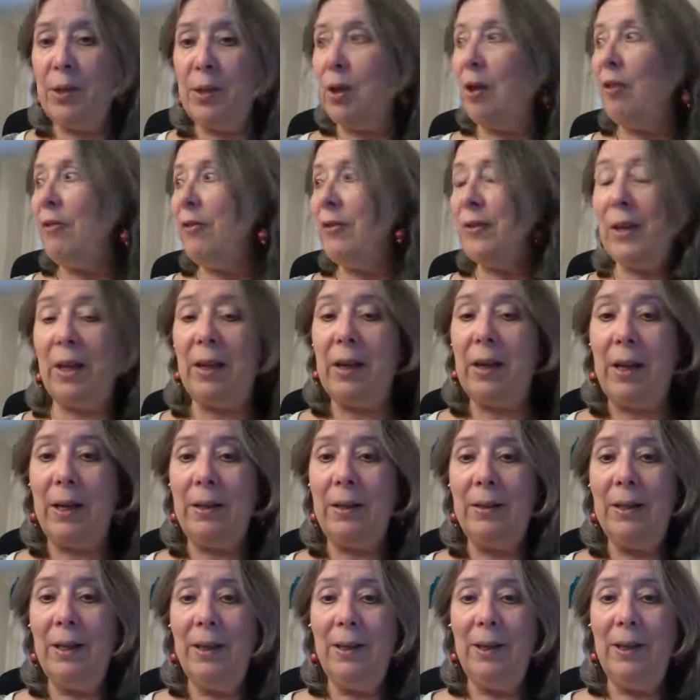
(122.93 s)
shelf that
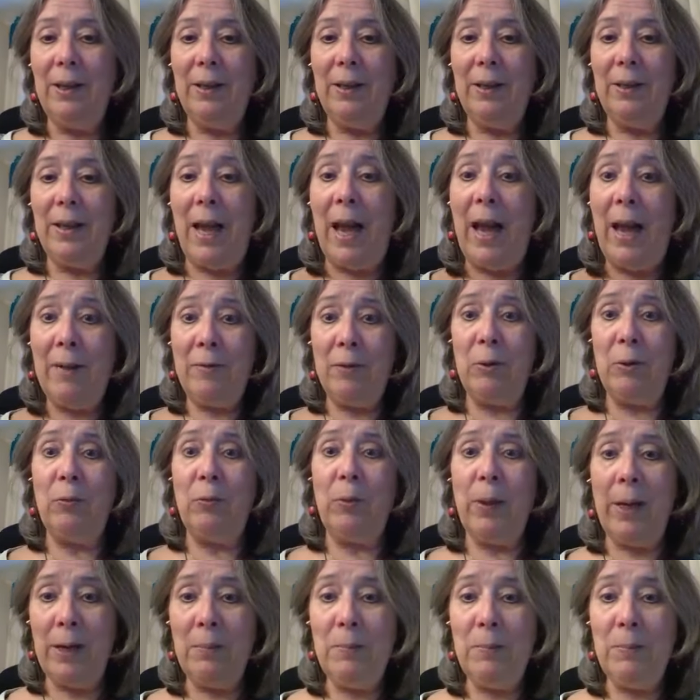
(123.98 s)
I haven't
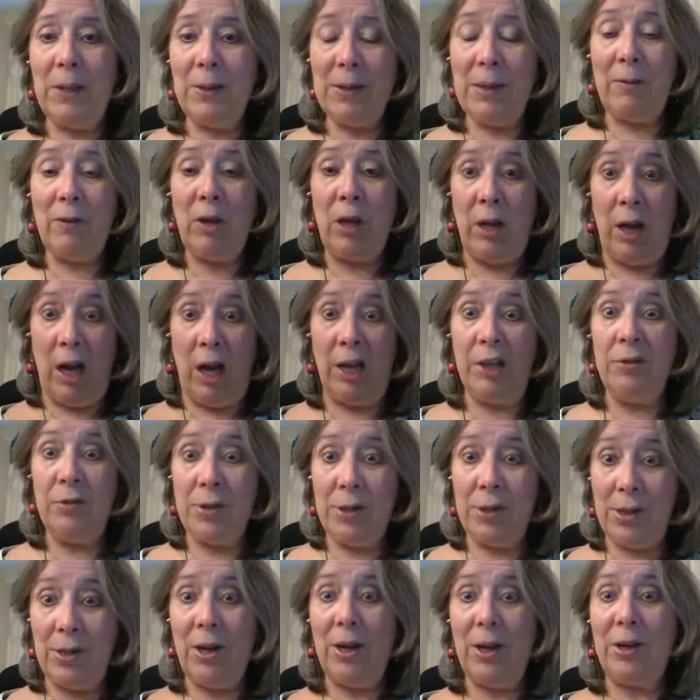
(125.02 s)
read because I've got
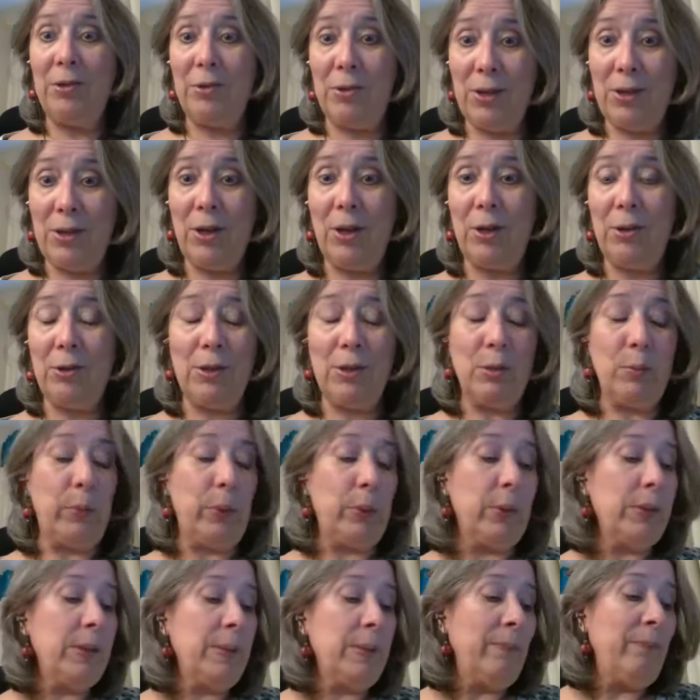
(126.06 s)
hundreds and hundreds and hundreds of
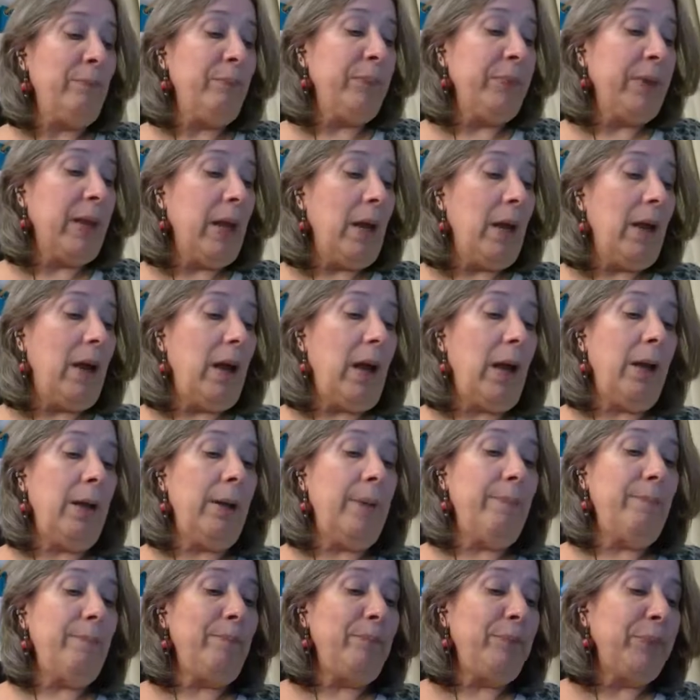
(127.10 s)
books.
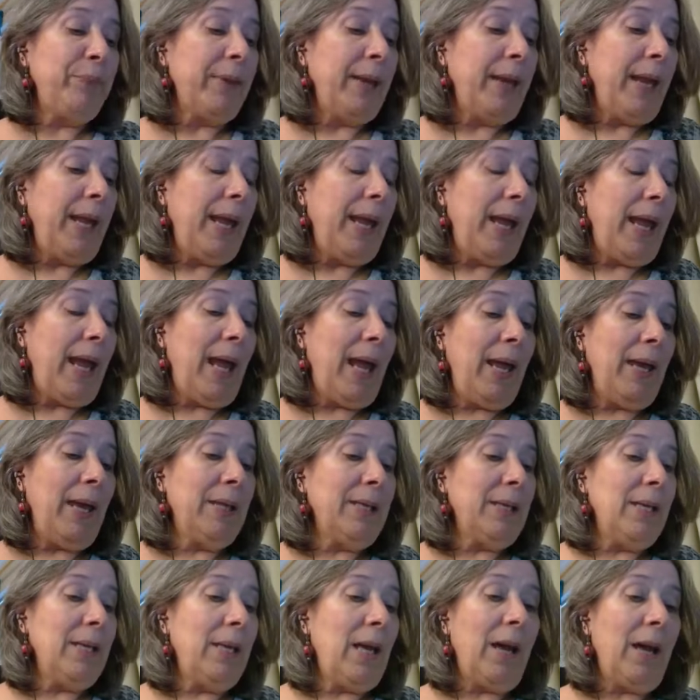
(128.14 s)
And
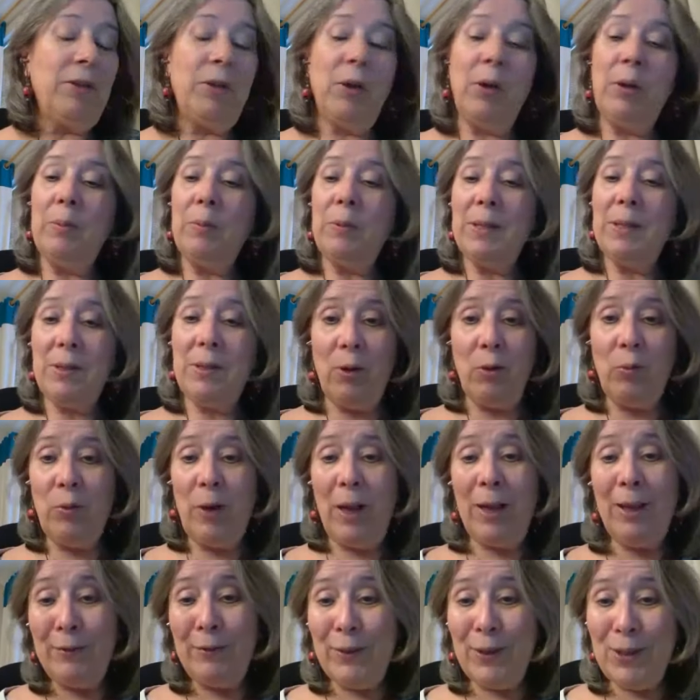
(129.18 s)
I thought it was so
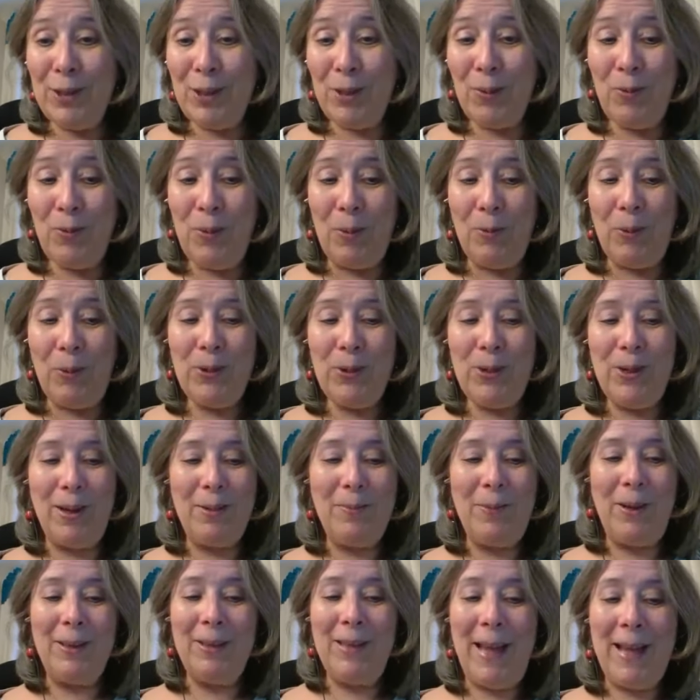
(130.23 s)
relevant to what we were
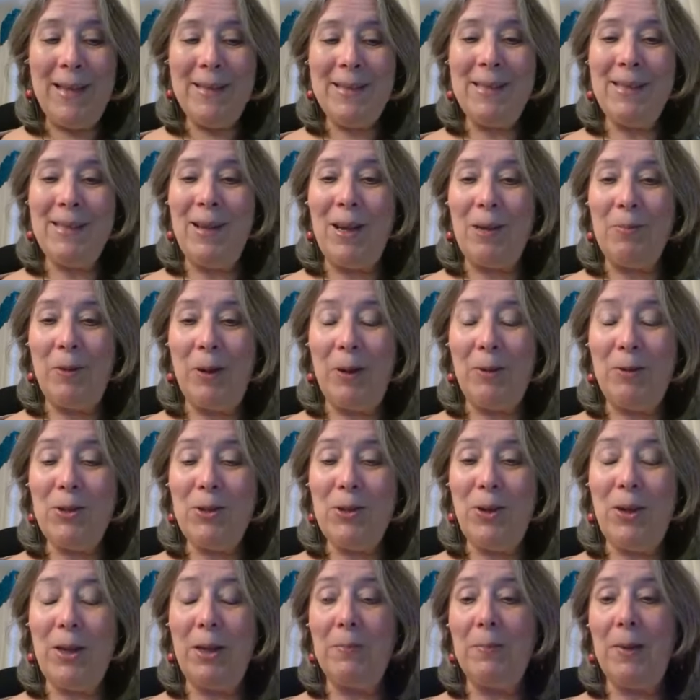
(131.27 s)
talking about last time when I
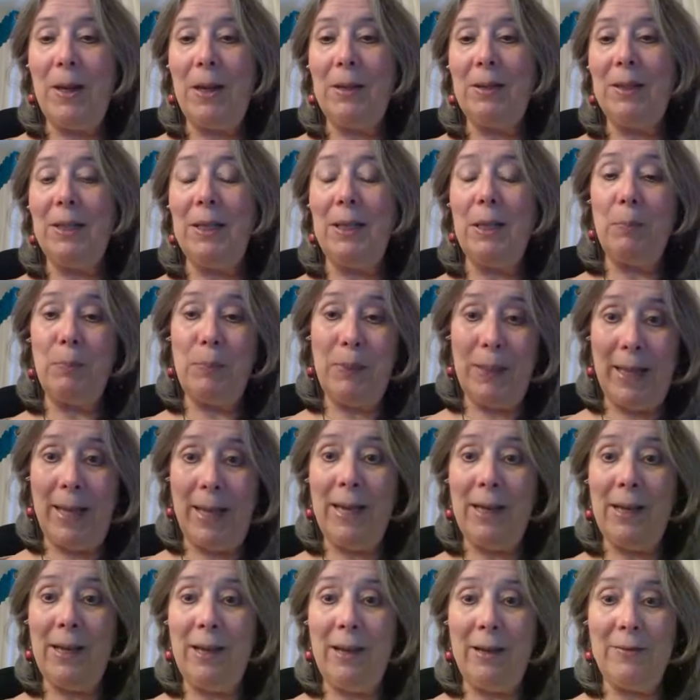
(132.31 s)
was talking about the
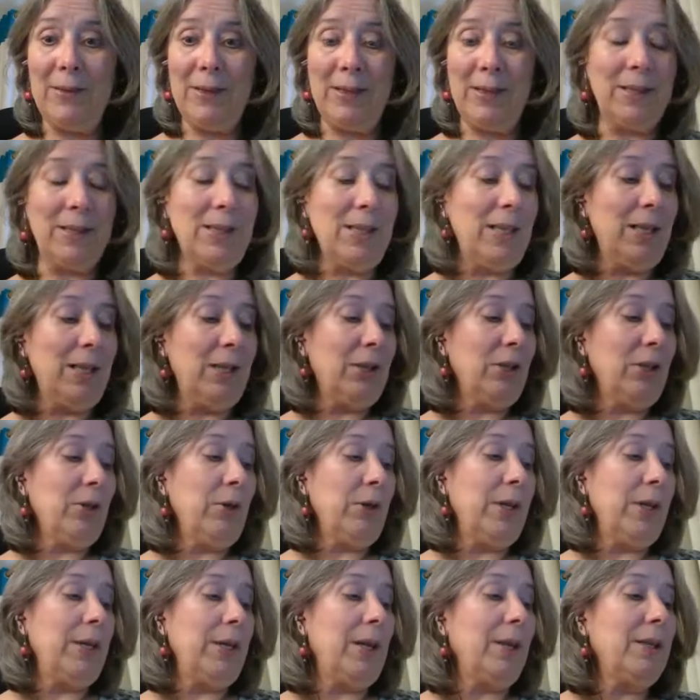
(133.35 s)
plague of
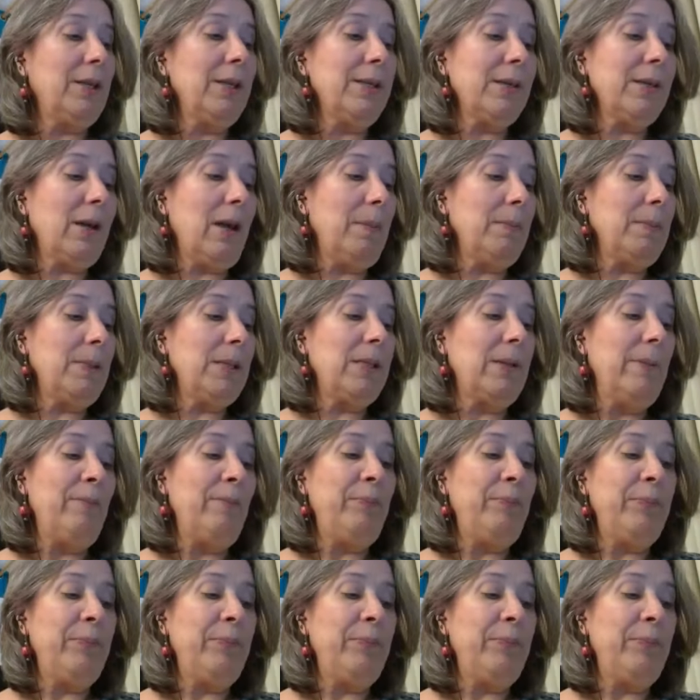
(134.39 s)
1630. Now, this comes